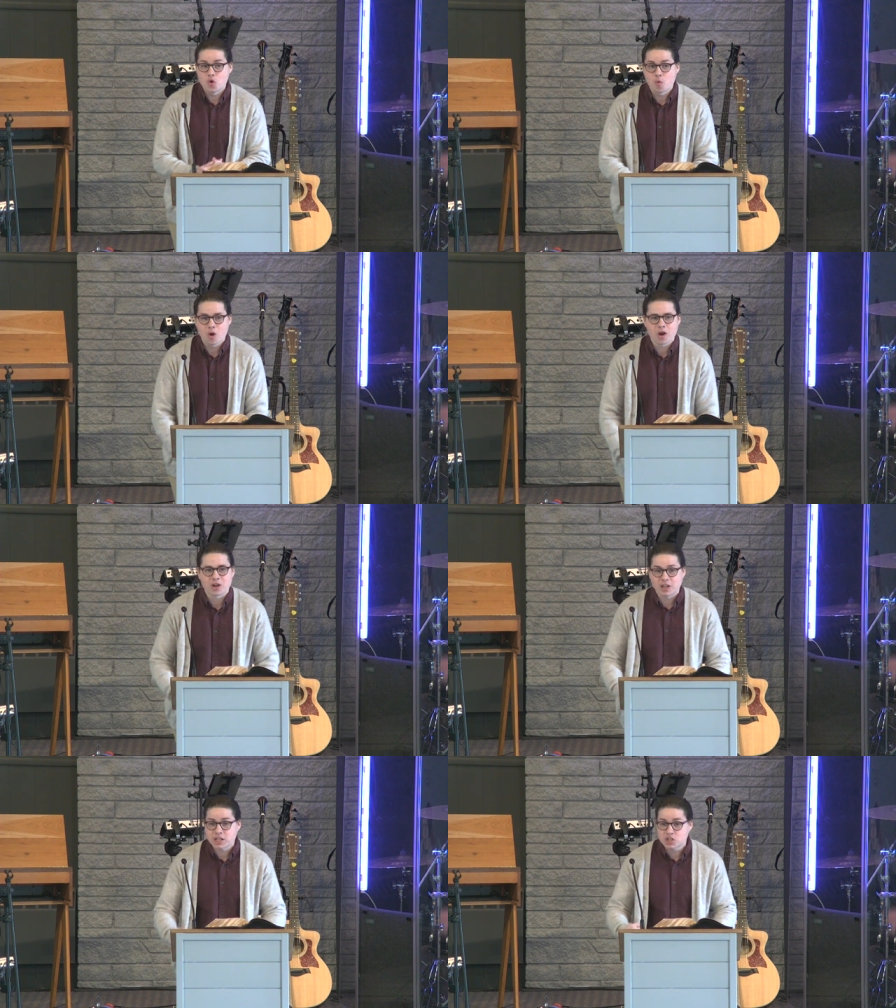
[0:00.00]
work.
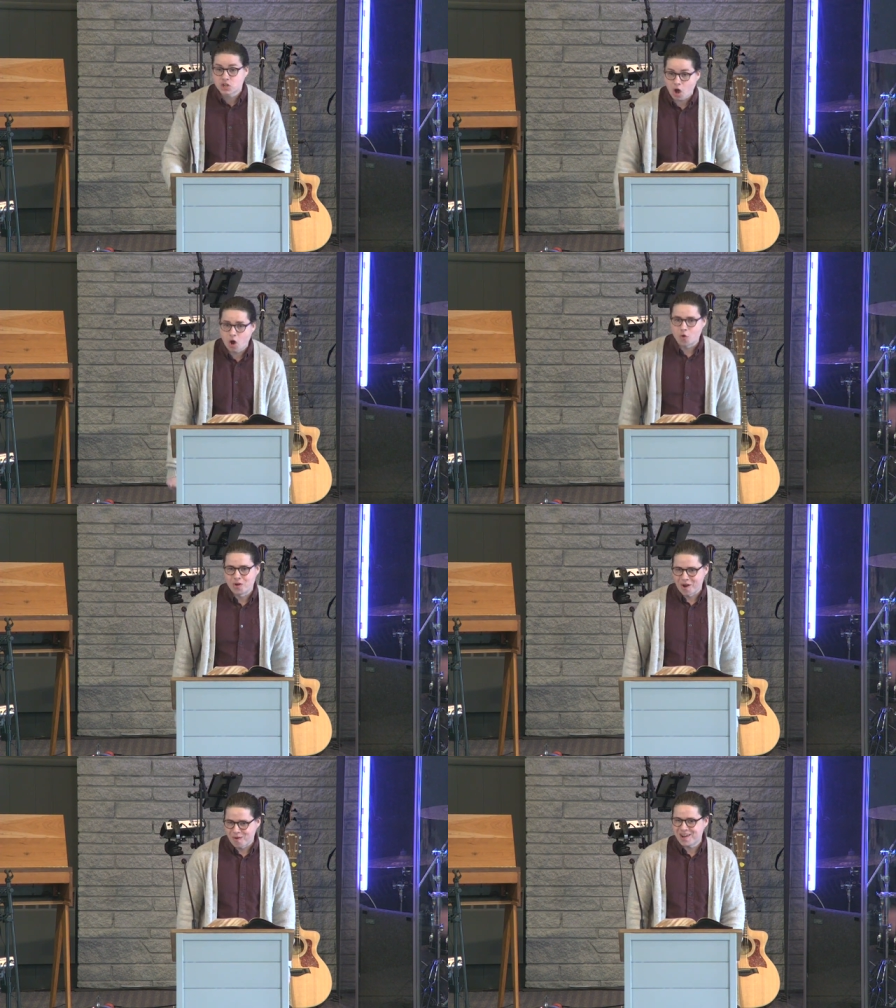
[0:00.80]
Let's go,
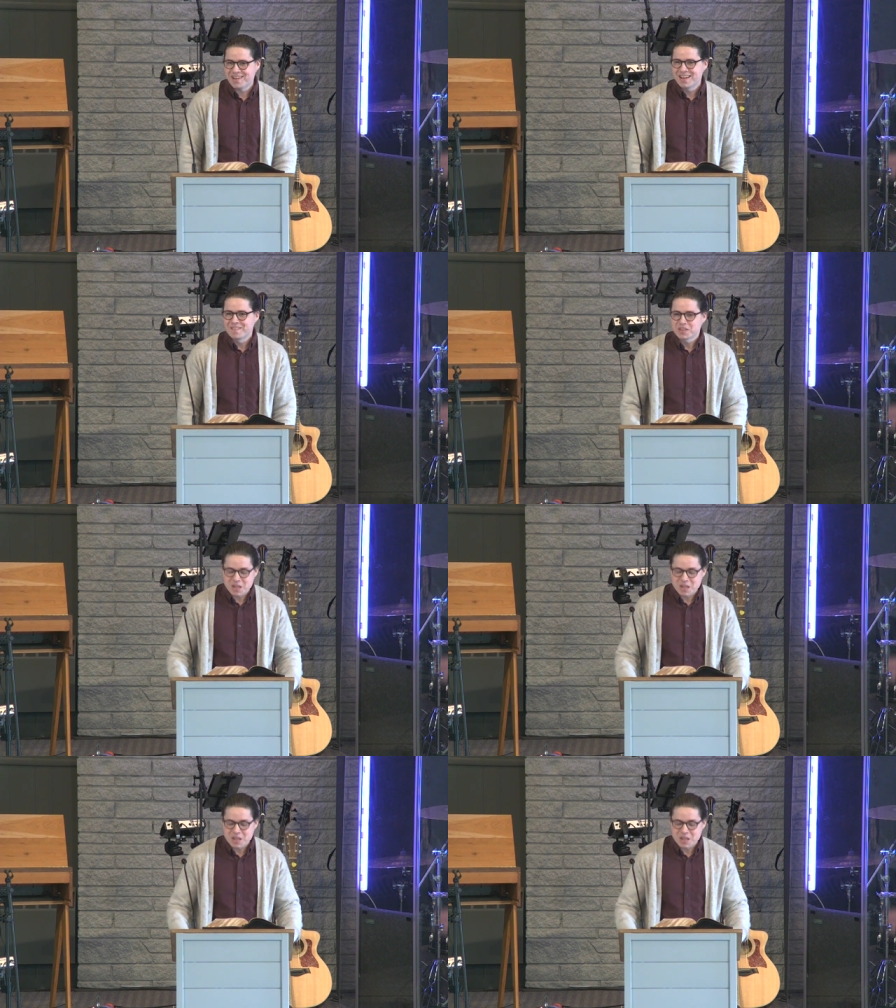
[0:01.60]
Noah. He